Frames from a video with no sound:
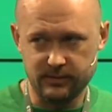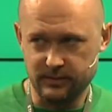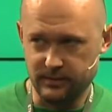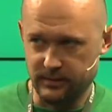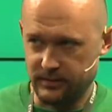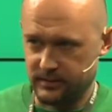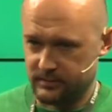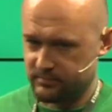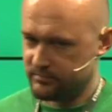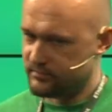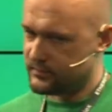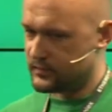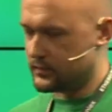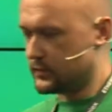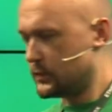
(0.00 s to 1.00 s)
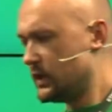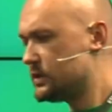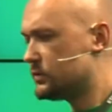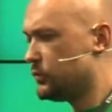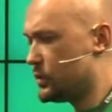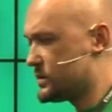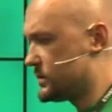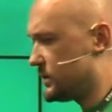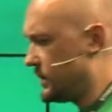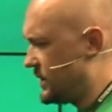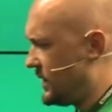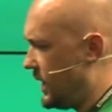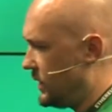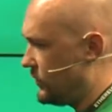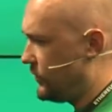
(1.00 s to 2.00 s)
And this was a
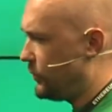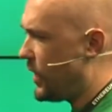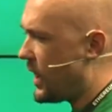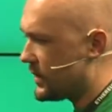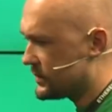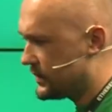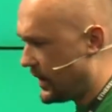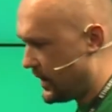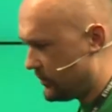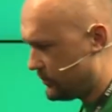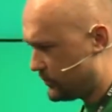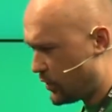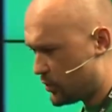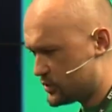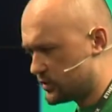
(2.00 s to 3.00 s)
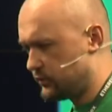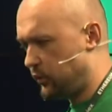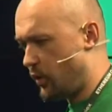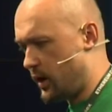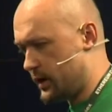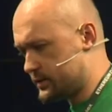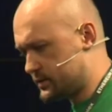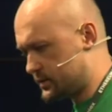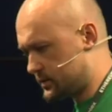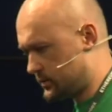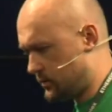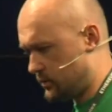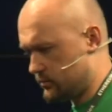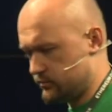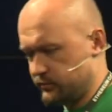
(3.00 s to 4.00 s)
kind of part-time project for us,
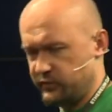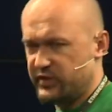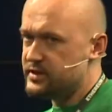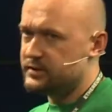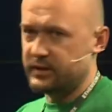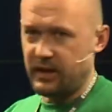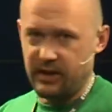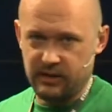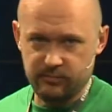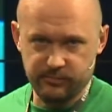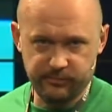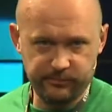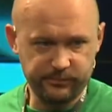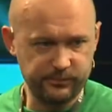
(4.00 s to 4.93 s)
on free time,